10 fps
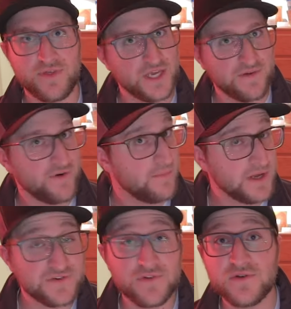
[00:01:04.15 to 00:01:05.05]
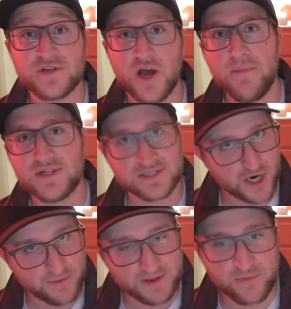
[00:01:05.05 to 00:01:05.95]
thank you very much for those comments,
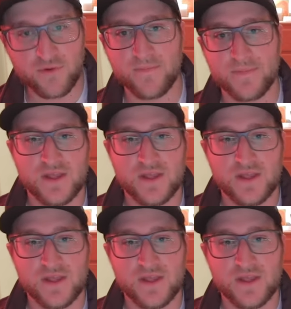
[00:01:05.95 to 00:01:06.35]
car people.